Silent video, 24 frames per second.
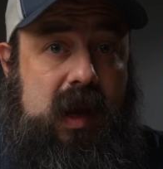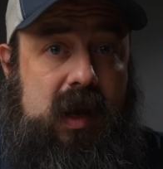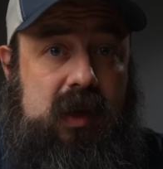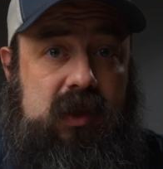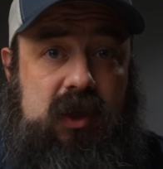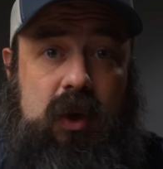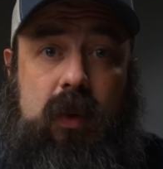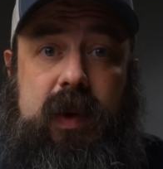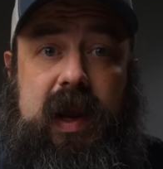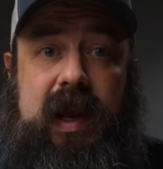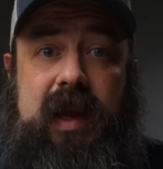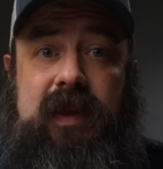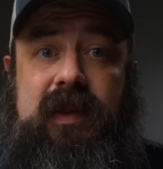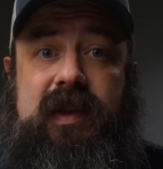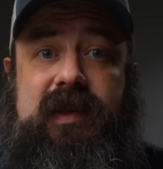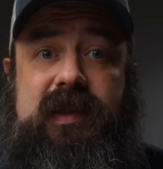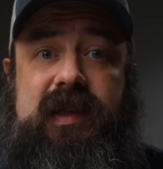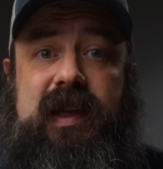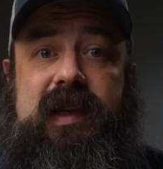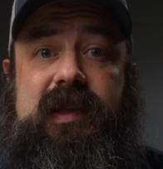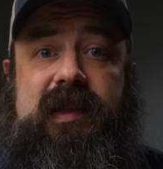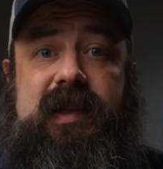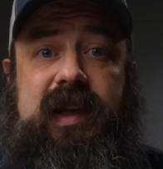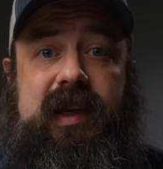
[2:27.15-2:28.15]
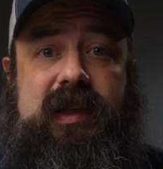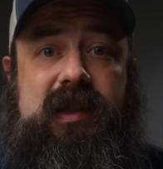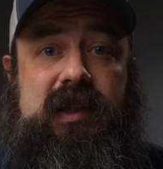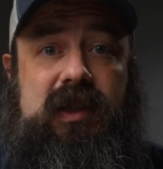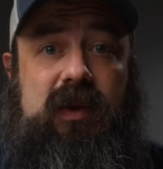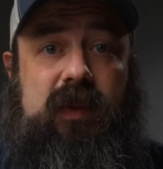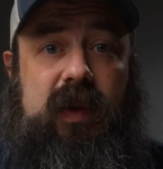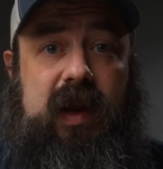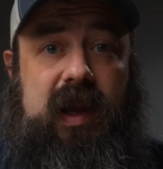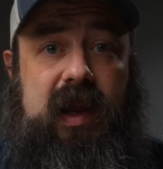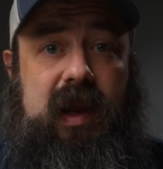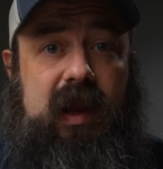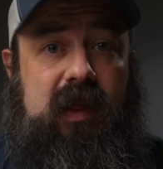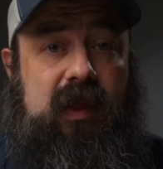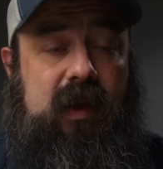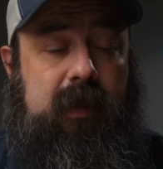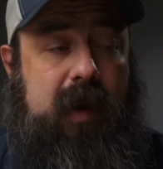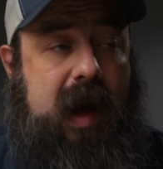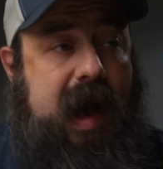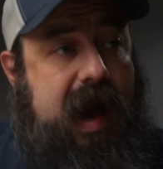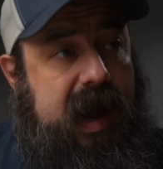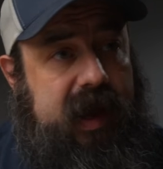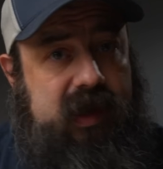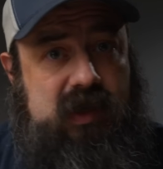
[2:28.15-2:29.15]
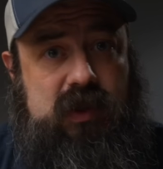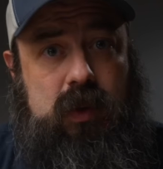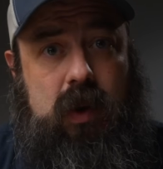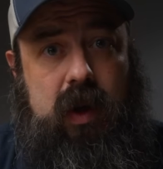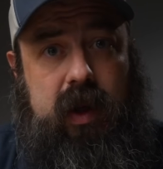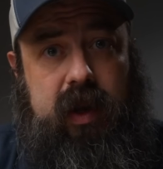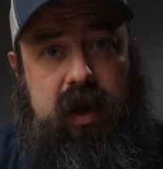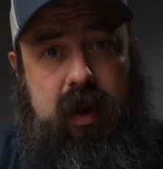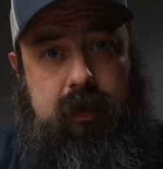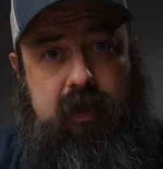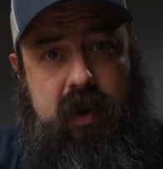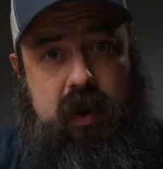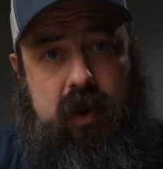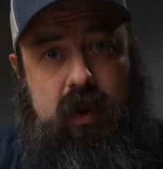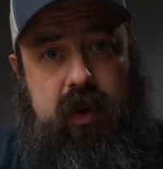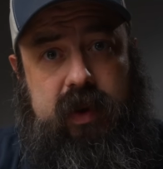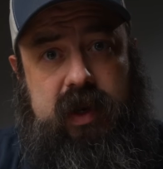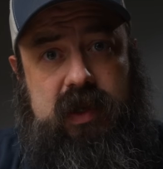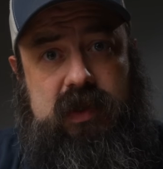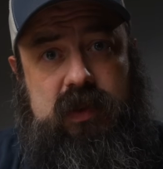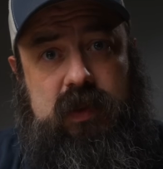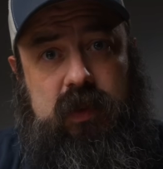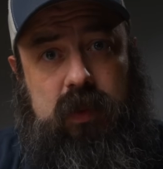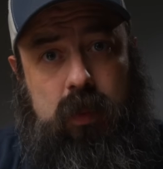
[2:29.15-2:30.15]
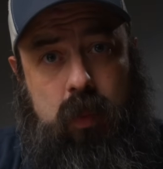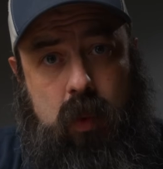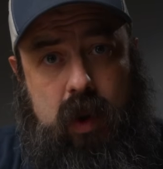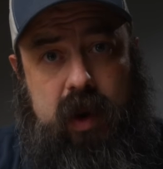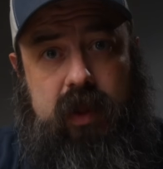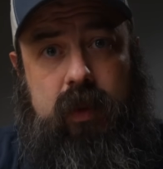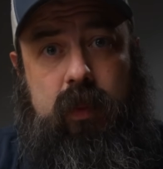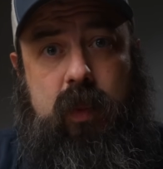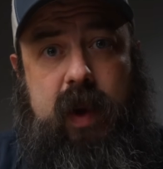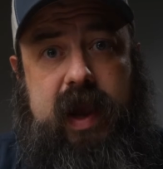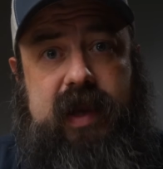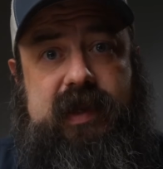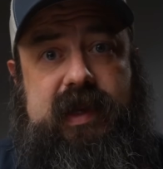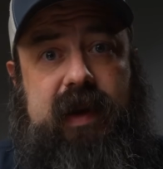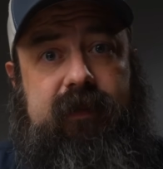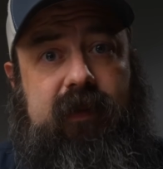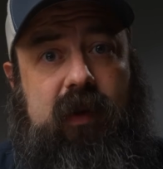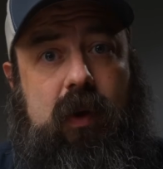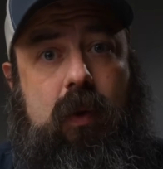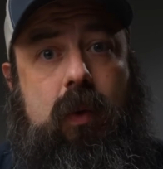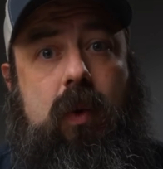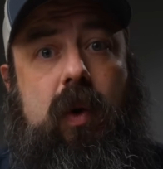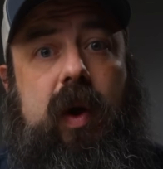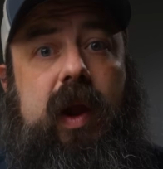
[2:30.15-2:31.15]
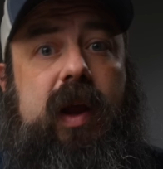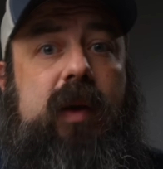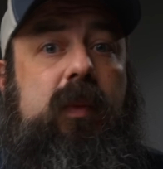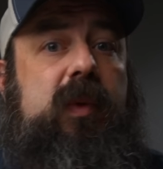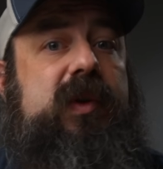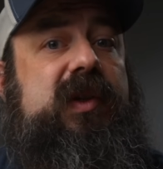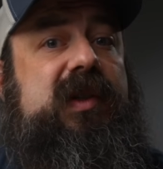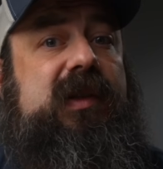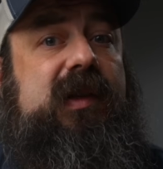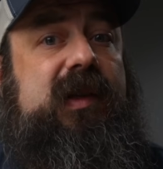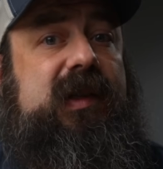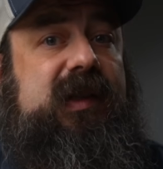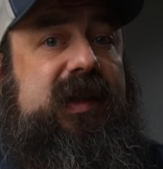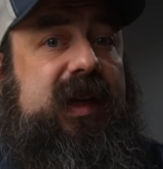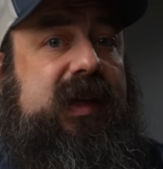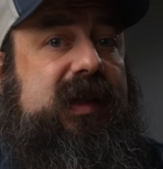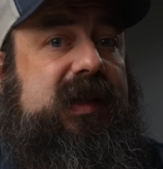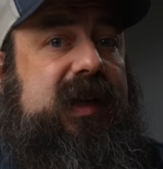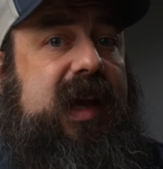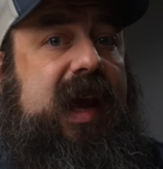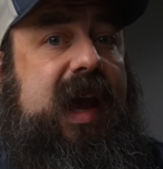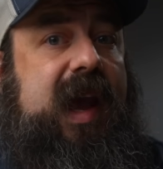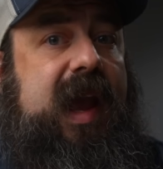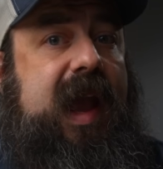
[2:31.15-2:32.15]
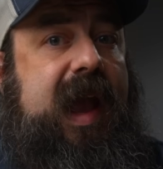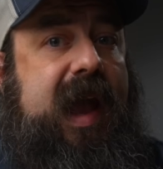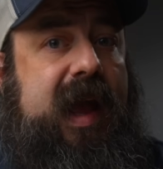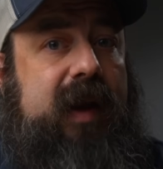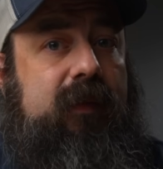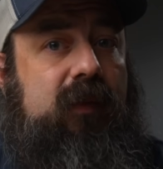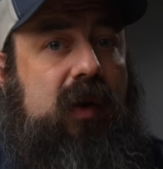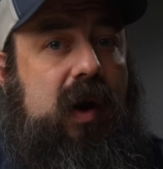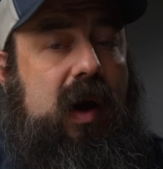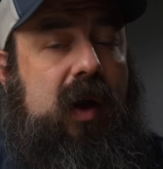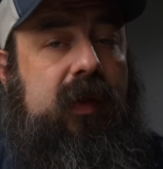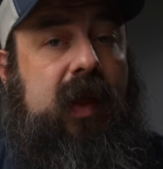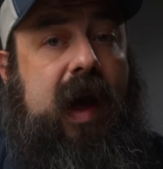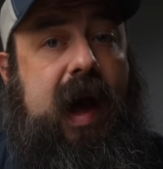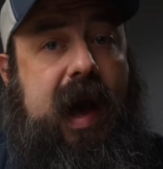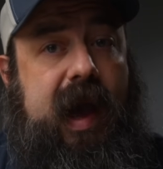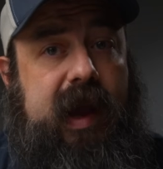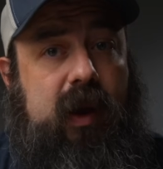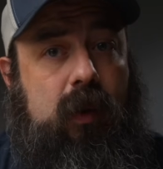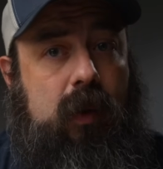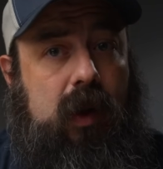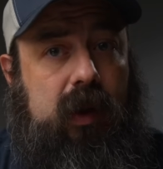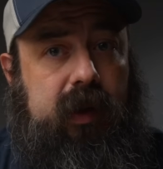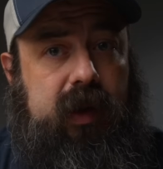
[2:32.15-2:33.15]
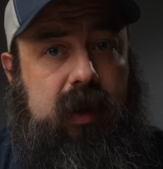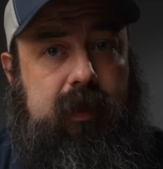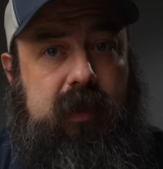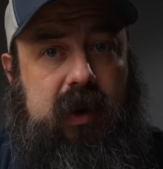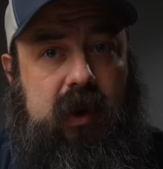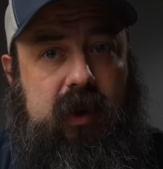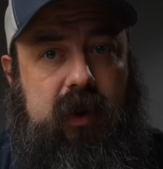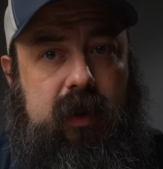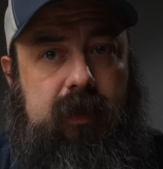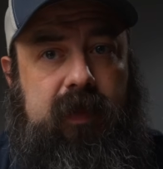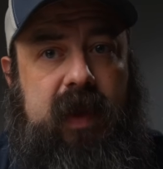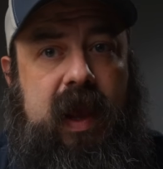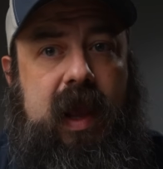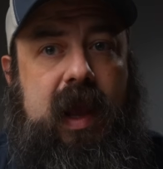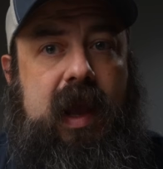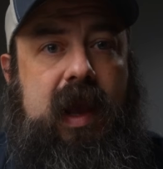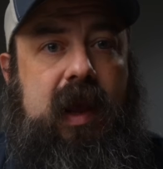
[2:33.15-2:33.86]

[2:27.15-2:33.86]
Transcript: So in the Z6 III, the highest quality mode is one of the ways I recorded, which is the 6K NRAW in the high quality mode.